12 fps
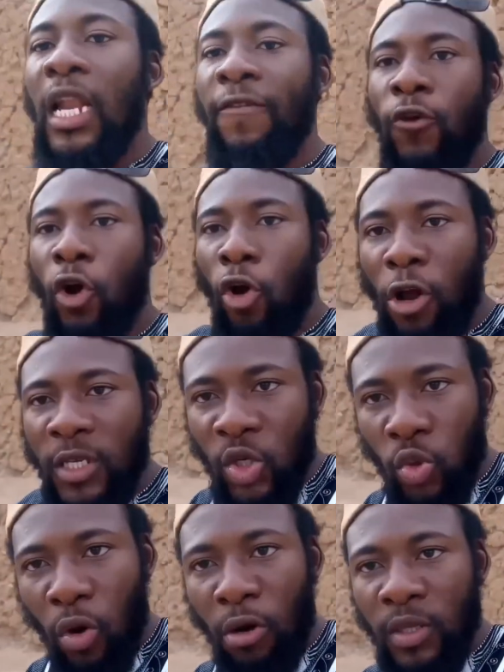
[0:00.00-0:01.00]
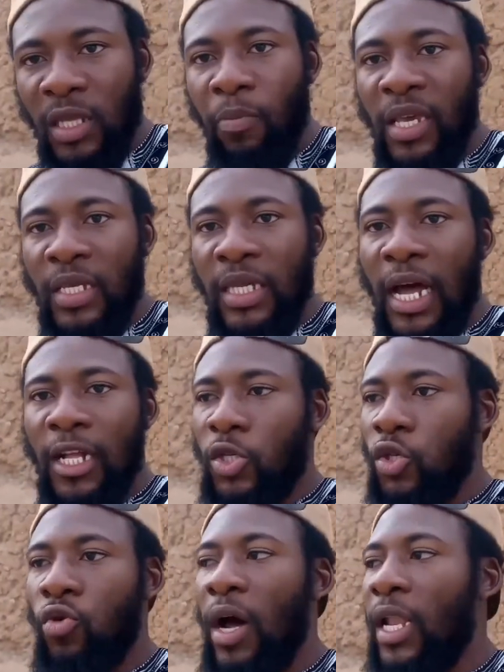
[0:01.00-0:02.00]
And if you cross this wall, it means
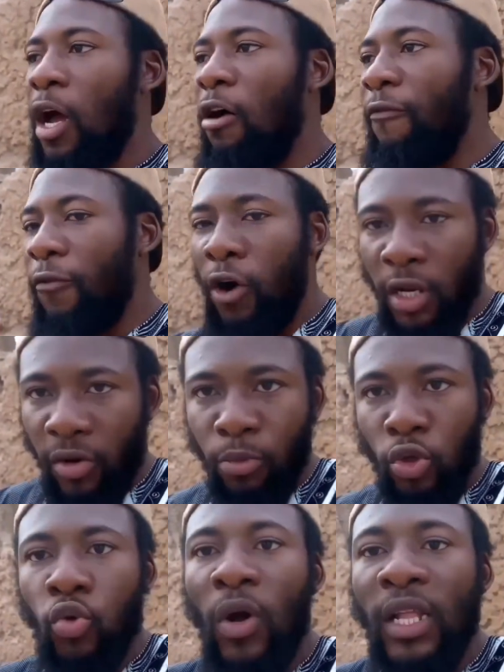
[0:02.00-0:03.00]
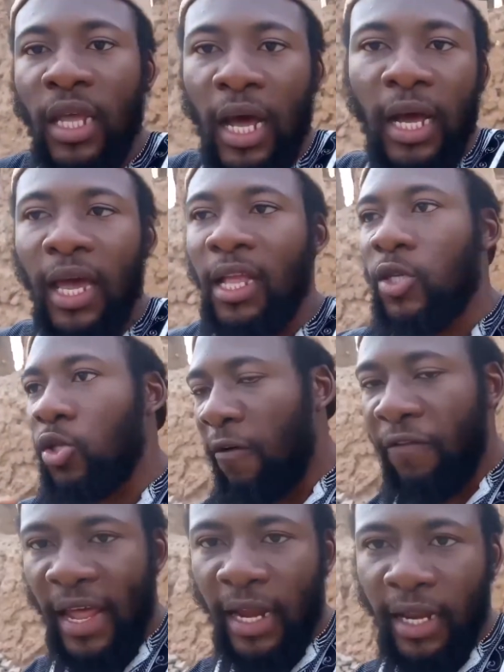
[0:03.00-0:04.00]
that you are now vulnerable to attack and
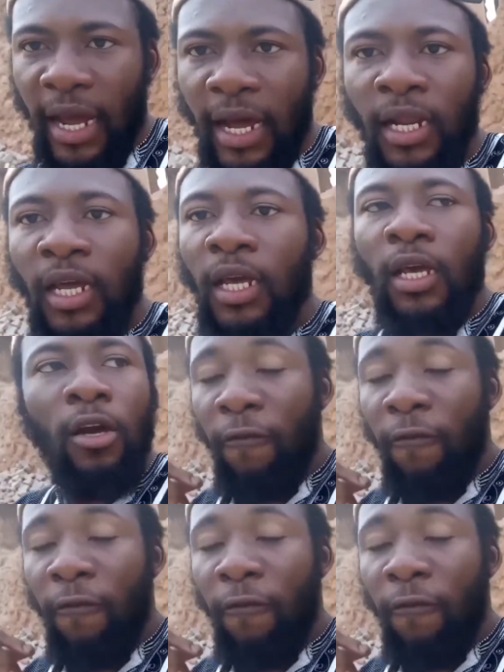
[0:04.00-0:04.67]
stuff like that.